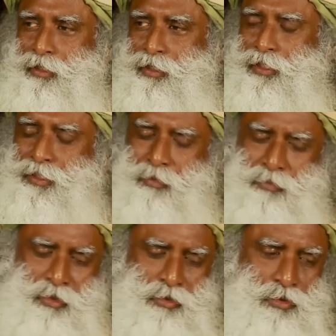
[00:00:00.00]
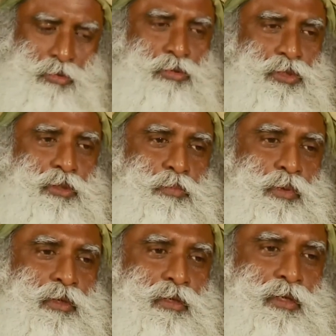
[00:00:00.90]
that something so
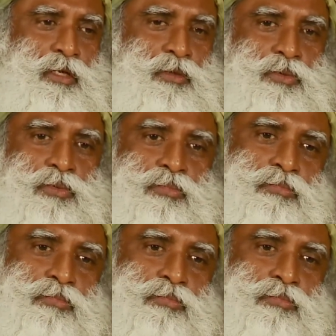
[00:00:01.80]
simple can do